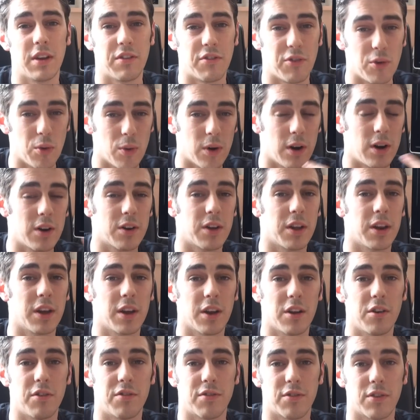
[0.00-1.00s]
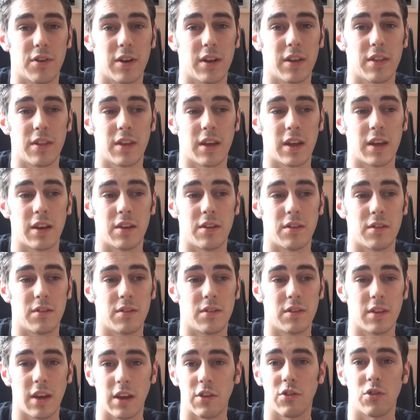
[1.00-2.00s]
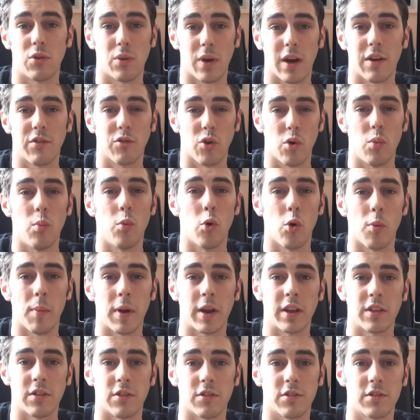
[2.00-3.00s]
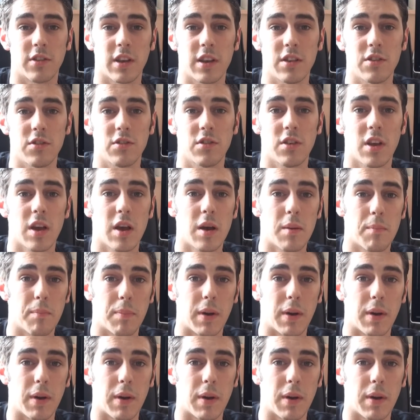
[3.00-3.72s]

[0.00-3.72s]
If you are going to go for it, then yes, you have got more money than sense,